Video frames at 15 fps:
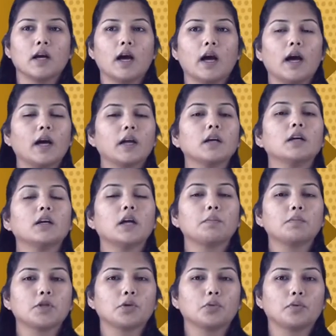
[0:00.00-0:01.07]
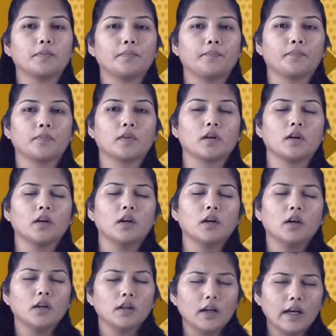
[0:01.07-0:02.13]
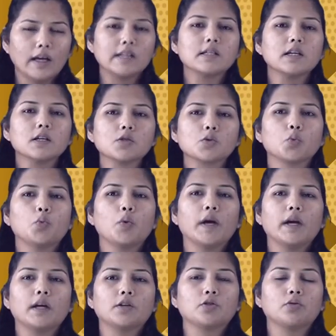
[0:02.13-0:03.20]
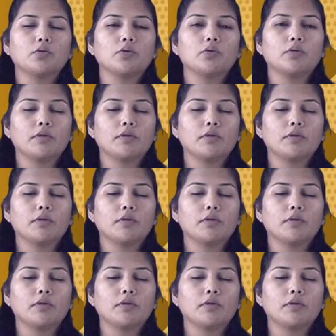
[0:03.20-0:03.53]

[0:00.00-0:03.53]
and Neptune. The easiest way to